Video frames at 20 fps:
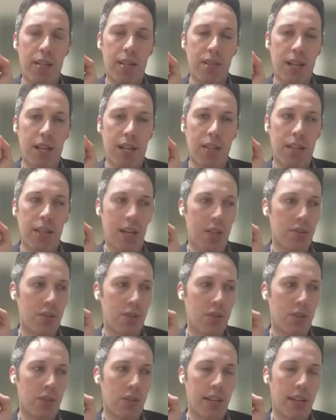at a
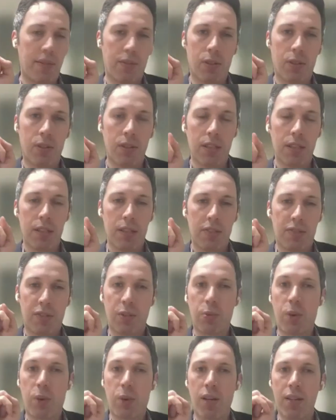psychological level.
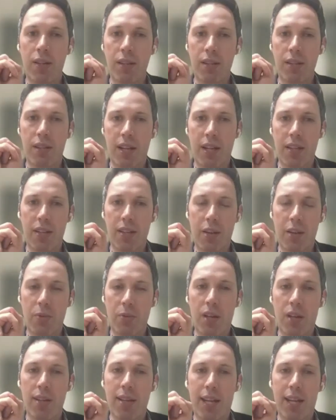For one, they, they
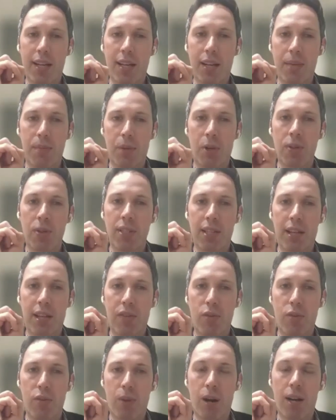run like a multi
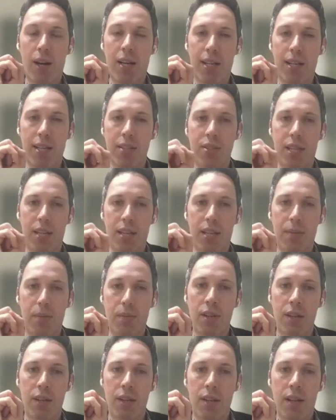level marketing scheme.
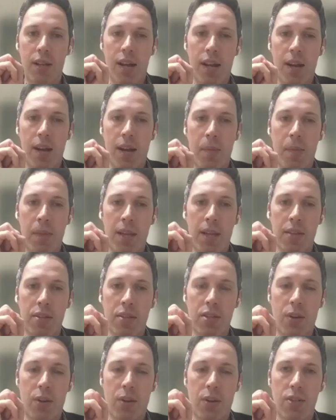Um, and
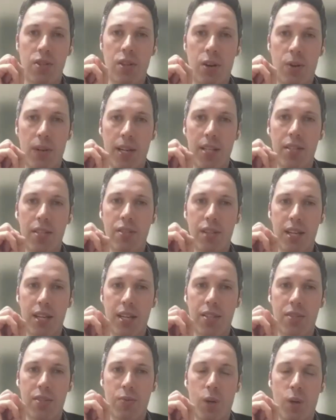so so it's
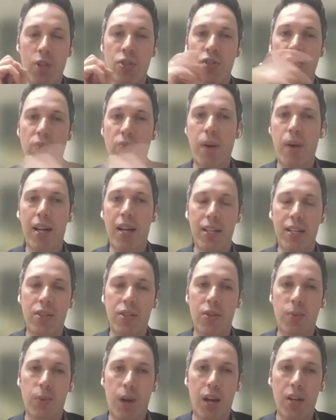it's once you've bought
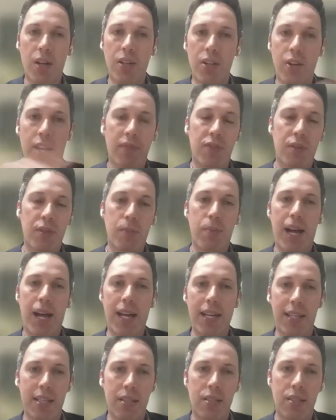into one, you have to
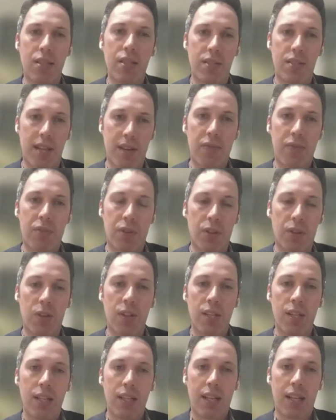buy into
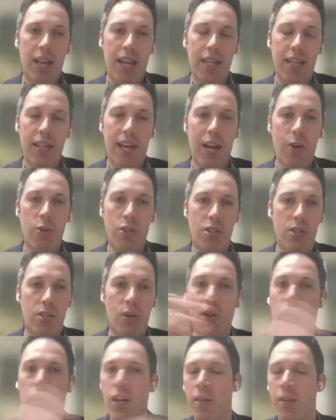several, and now it's
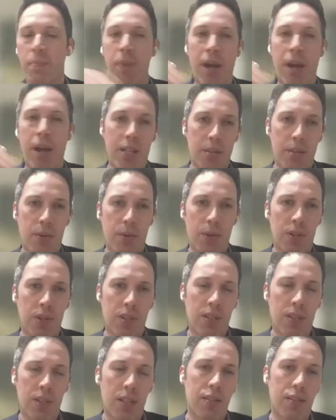no longer possible
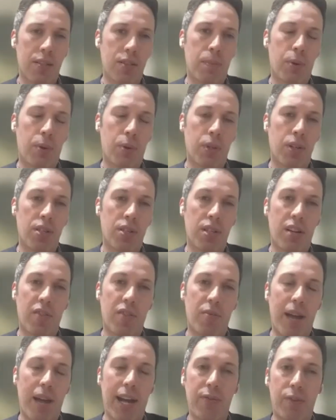to to pull
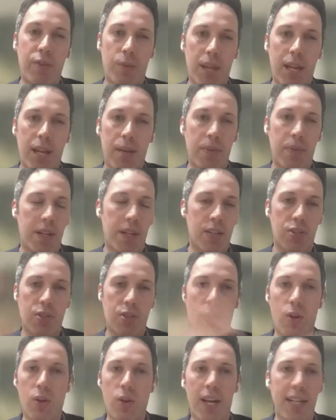yourself back from that because
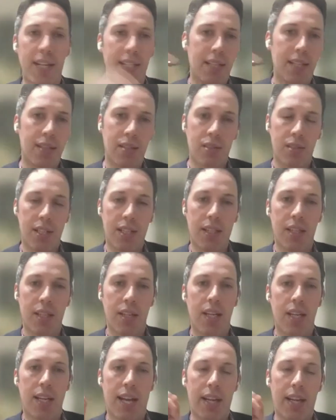your whole identity
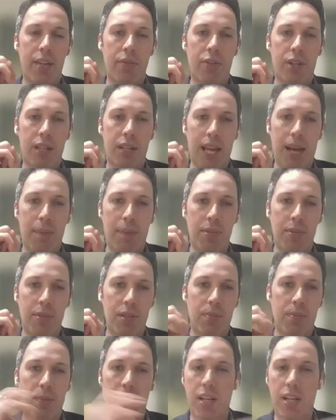kind of
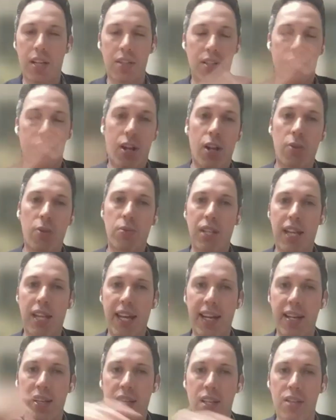collapses. But because it's all
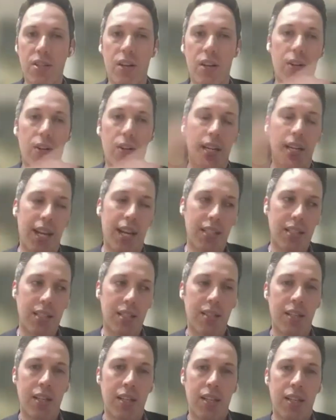related, it's all
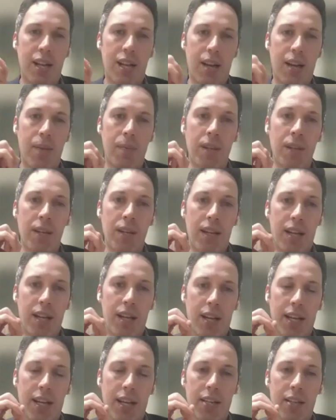connected. Um,
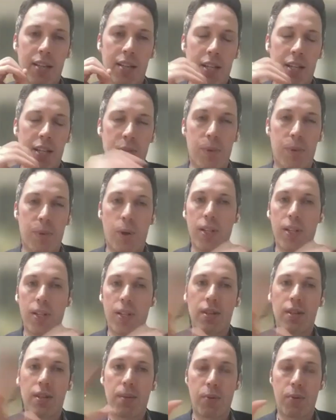uh, it, it
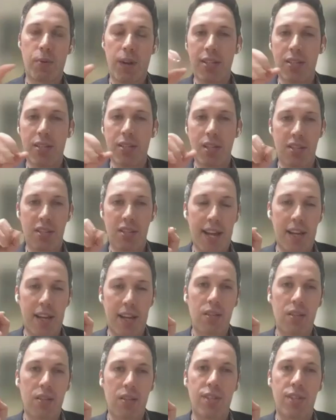exploits the brain's
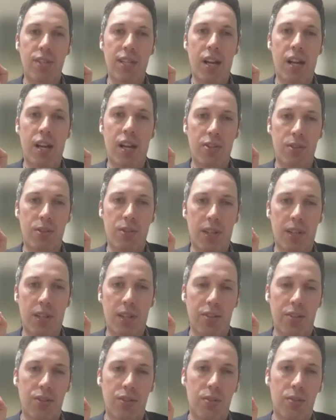desire to see causal
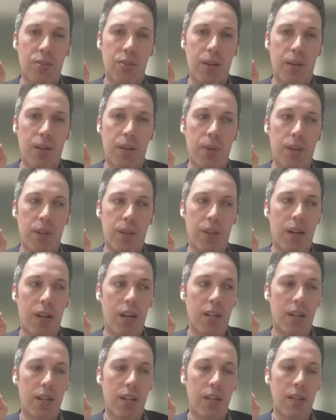connections where where yeah. there
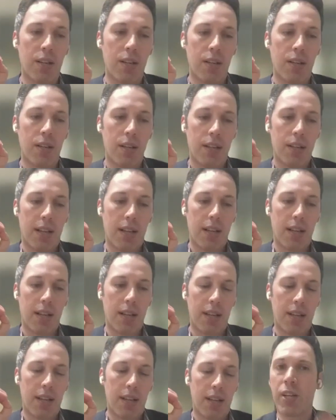are none. And there's
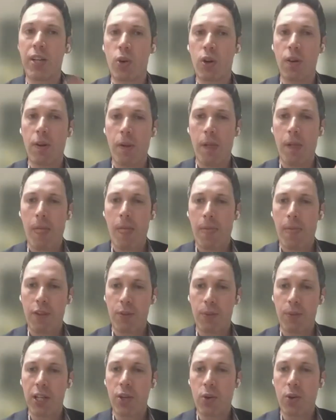three core
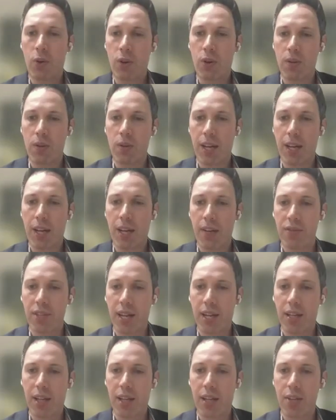three core kind of
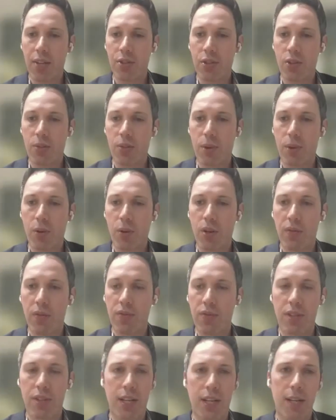psychological
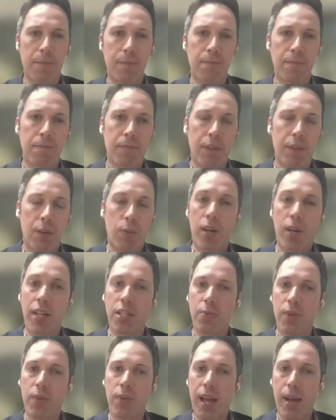motives. Um, one
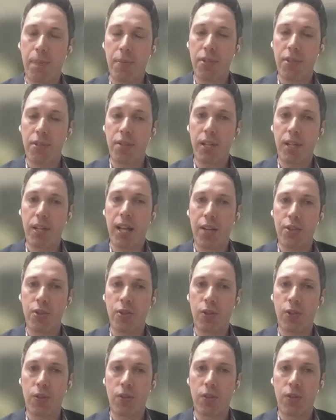is
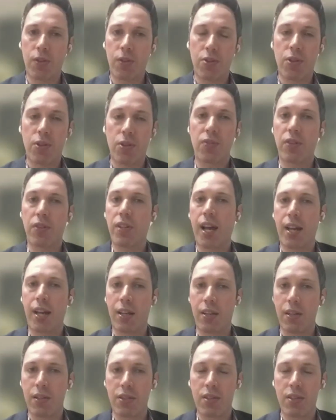epistemological, the search for
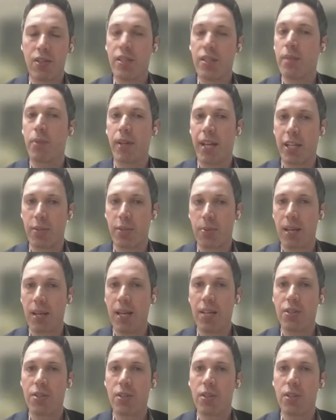knowledge and simple
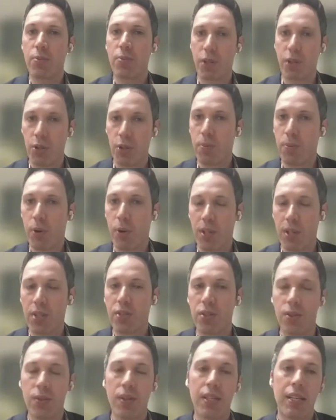explanations, what you pointed
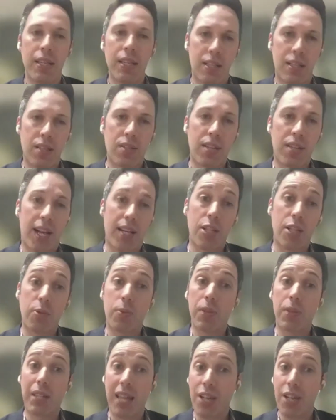to. The second is
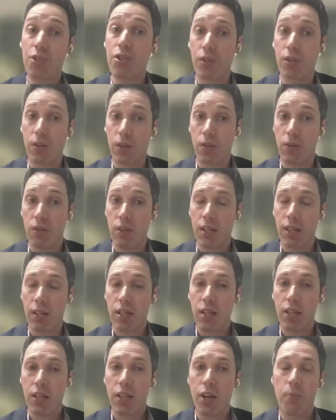relational,
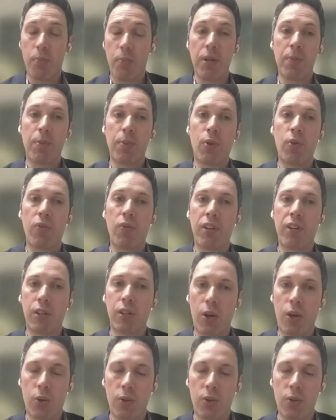you know people who feel
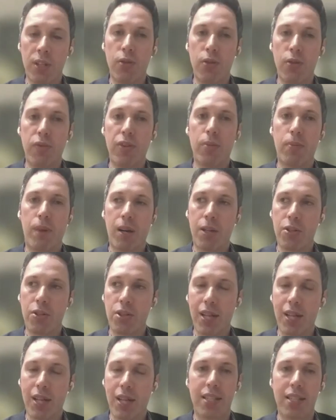lonely who feel
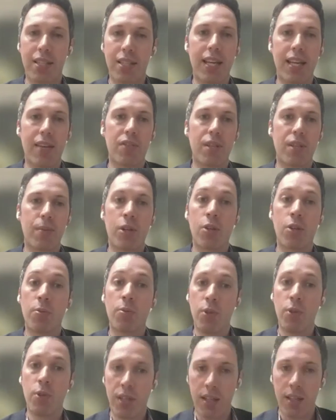marginalized it gives them a
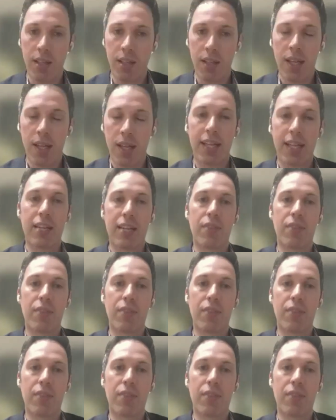community it